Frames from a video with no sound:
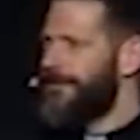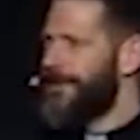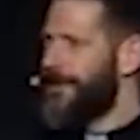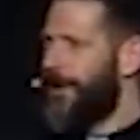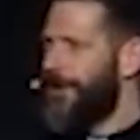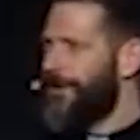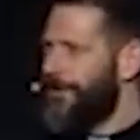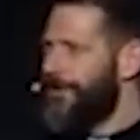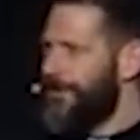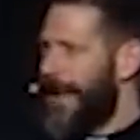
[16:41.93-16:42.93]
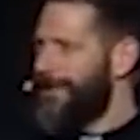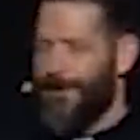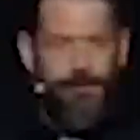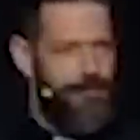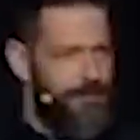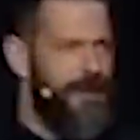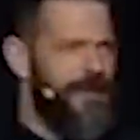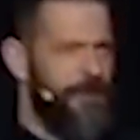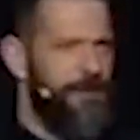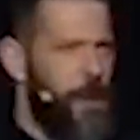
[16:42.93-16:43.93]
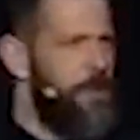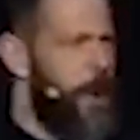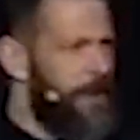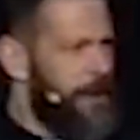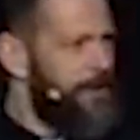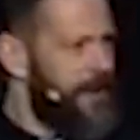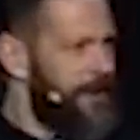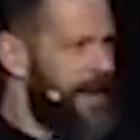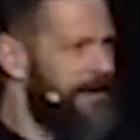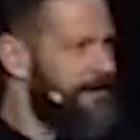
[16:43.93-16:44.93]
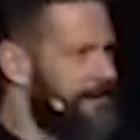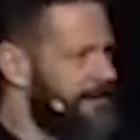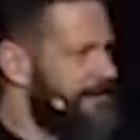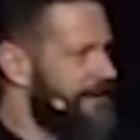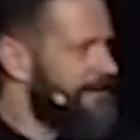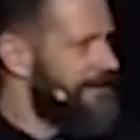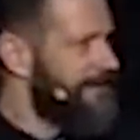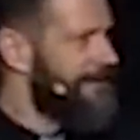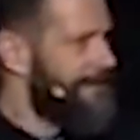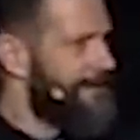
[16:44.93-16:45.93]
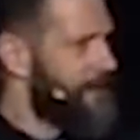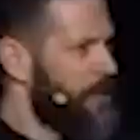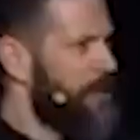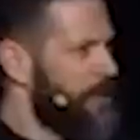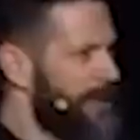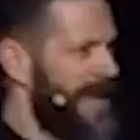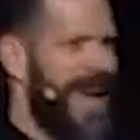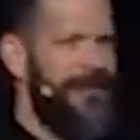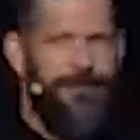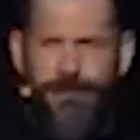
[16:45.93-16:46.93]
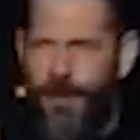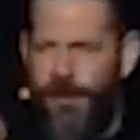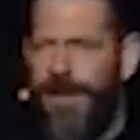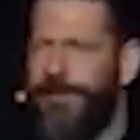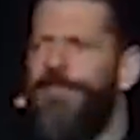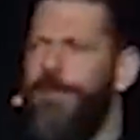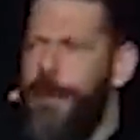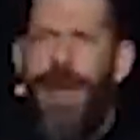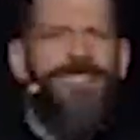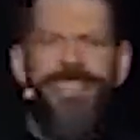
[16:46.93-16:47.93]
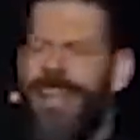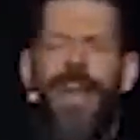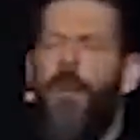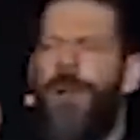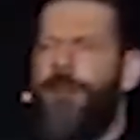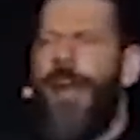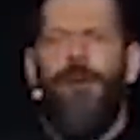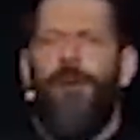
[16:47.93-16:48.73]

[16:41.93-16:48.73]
It's called Mass, I think, pro populo, something like that. To the priest, ad, whatever, to the people, ad, whatever, I don't